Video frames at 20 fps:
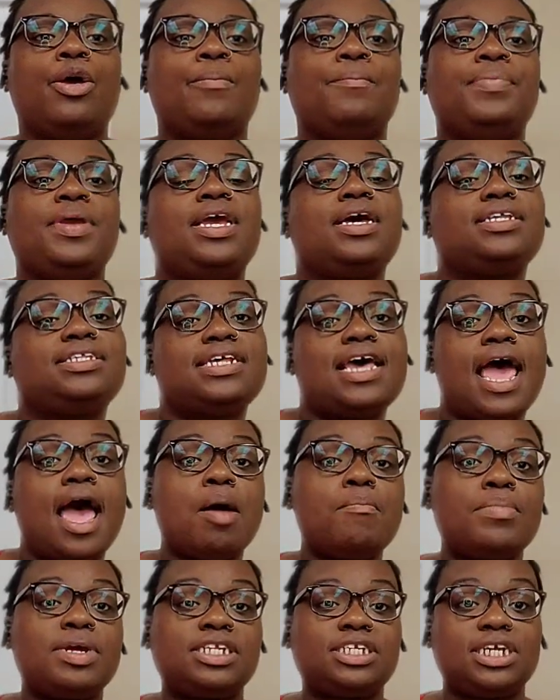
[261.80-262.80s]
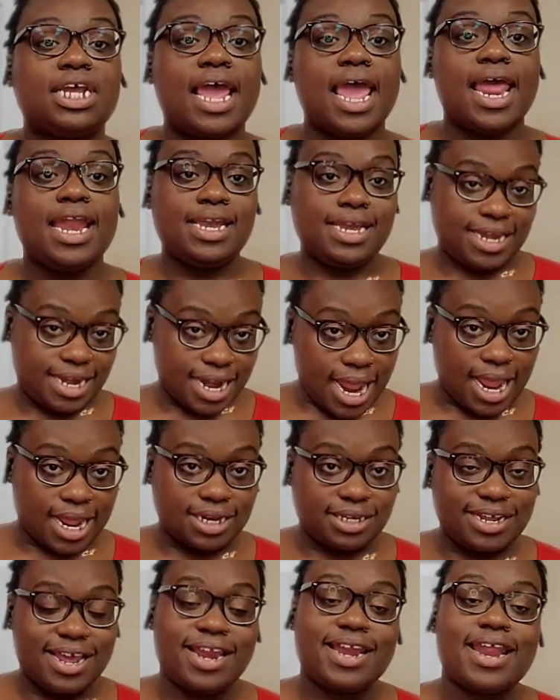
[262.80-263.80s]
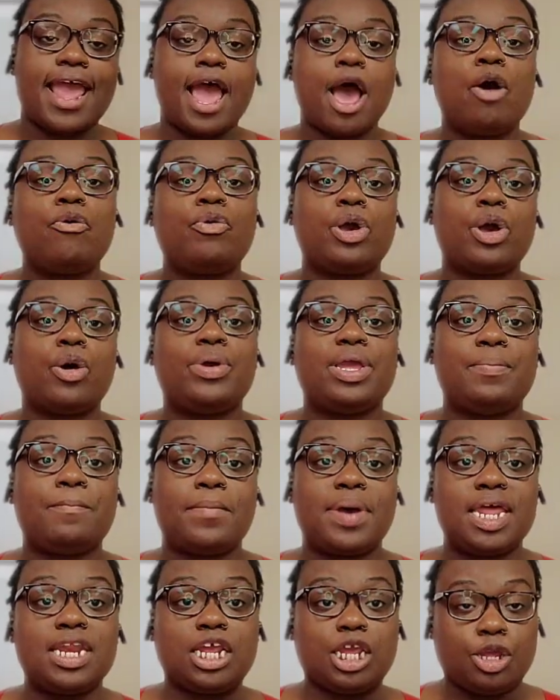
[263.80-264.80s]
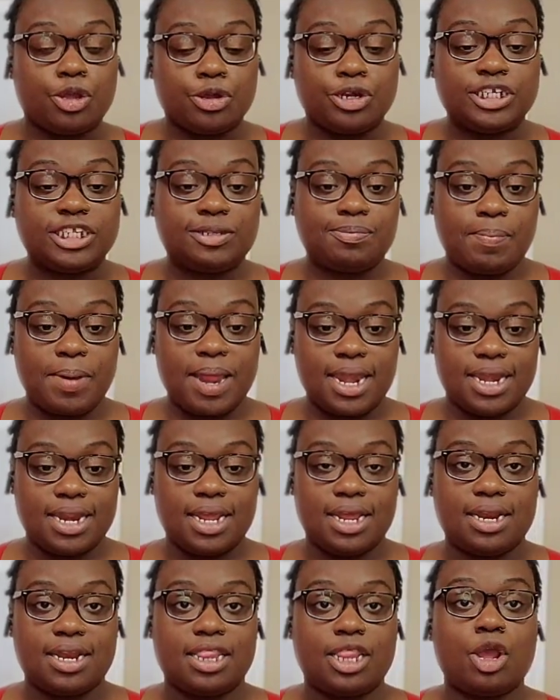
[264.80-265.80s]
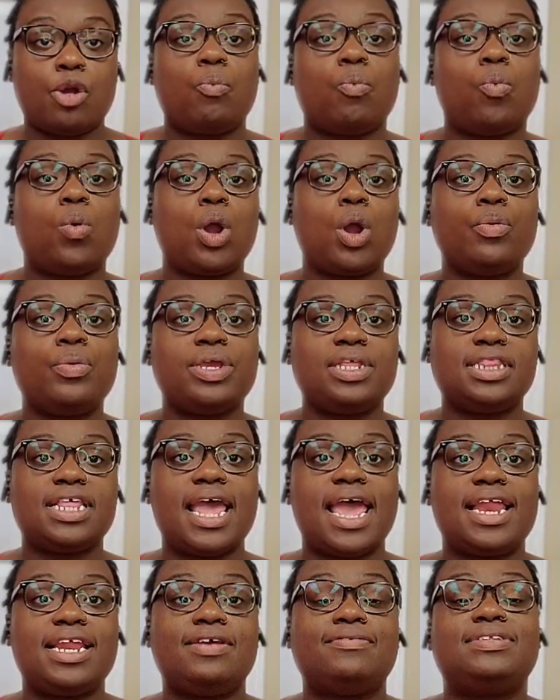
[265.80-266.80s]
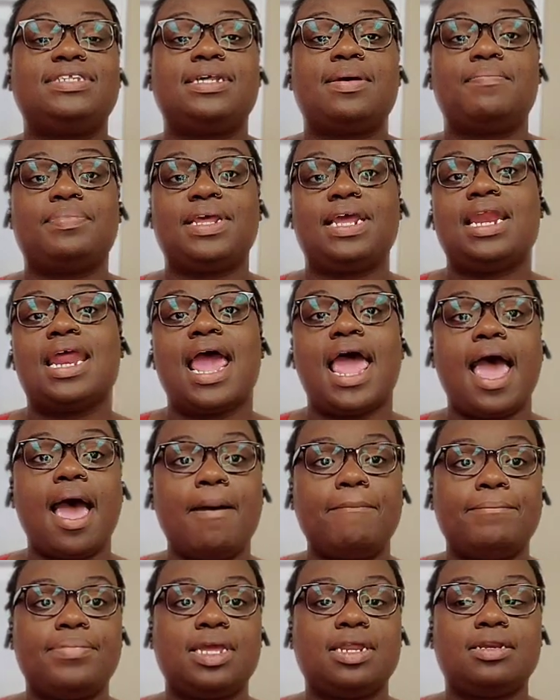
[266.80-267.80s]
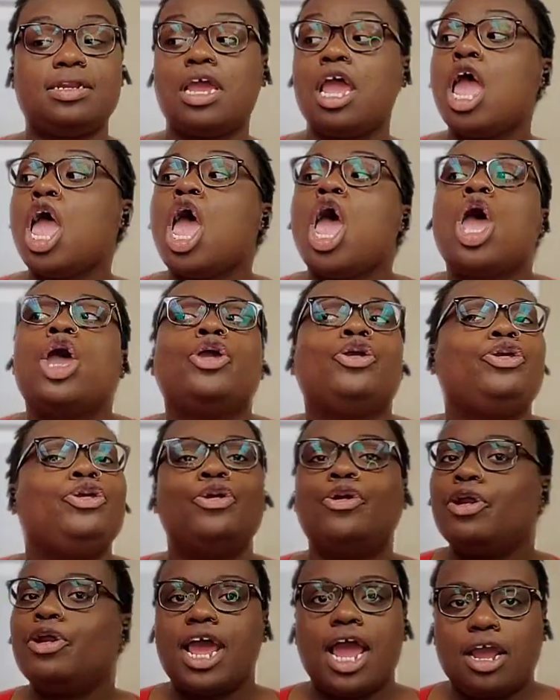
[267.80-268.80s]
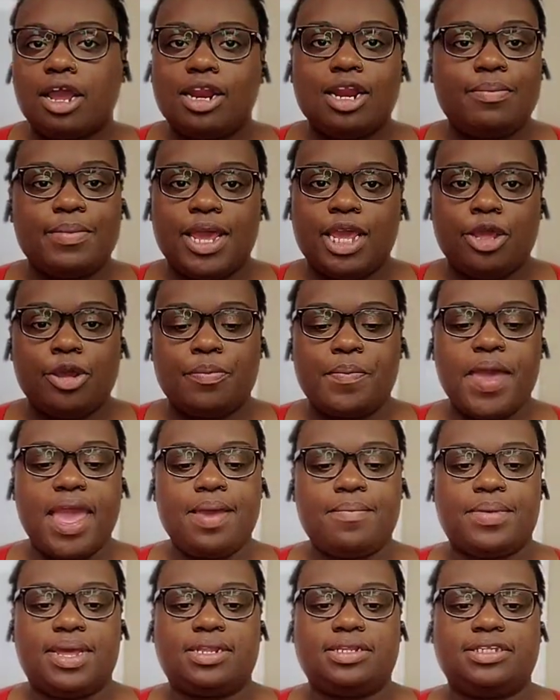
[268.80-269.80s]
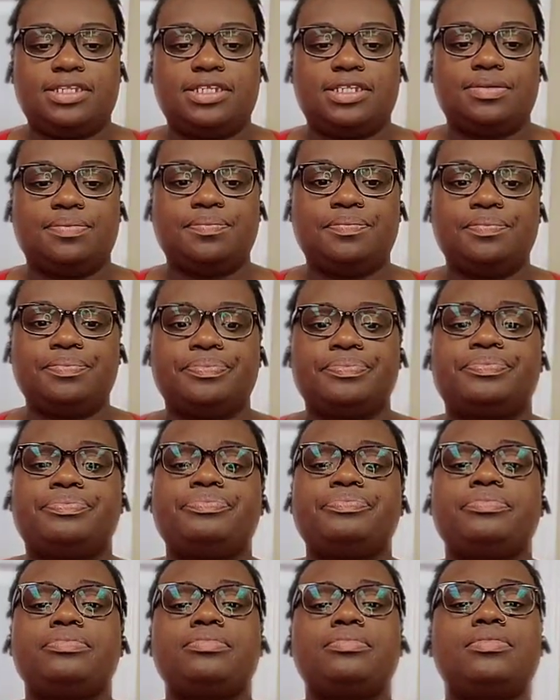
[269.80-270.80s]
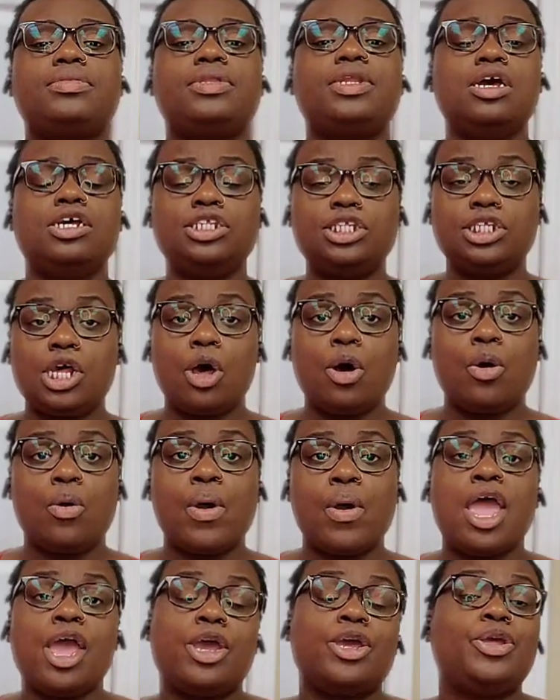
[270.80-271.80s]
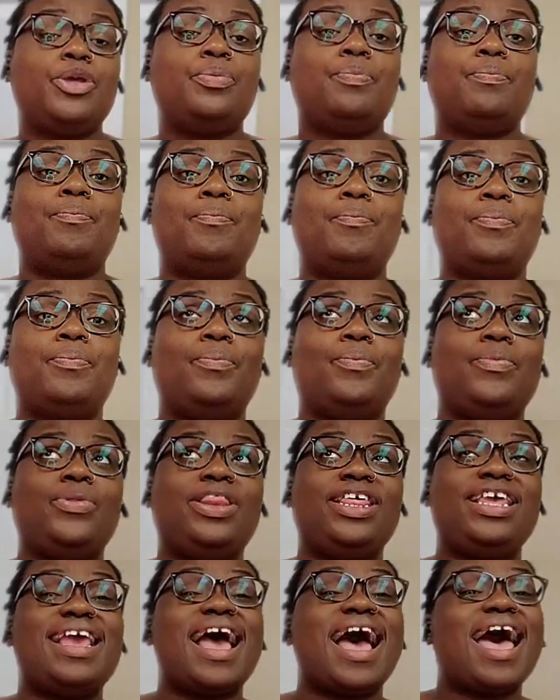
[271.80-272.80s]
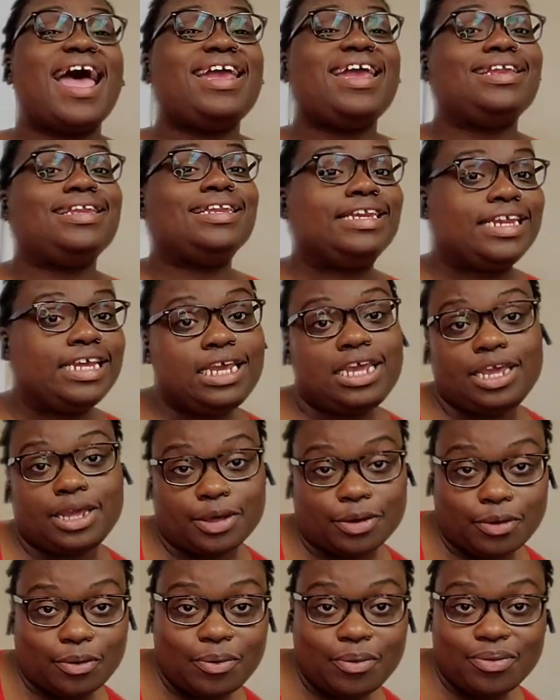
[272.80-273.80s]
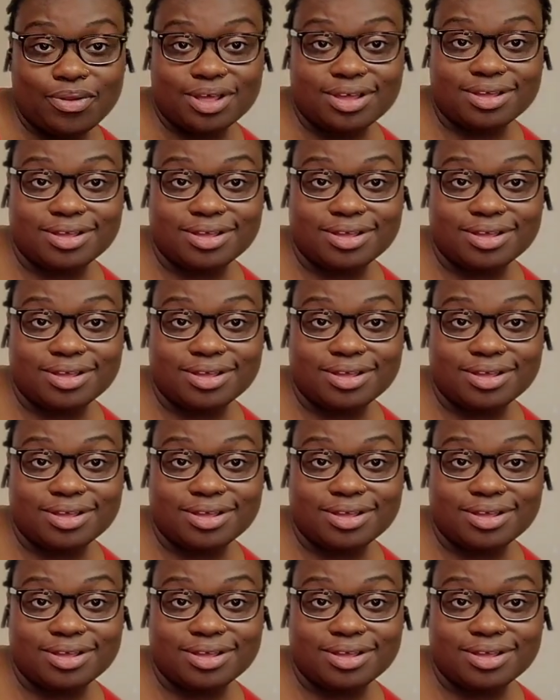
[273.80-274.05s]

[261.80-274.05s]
because of how much debt and outgoing money you're spending. They're worried that if something happened, you're not going to make your payments. So the ideal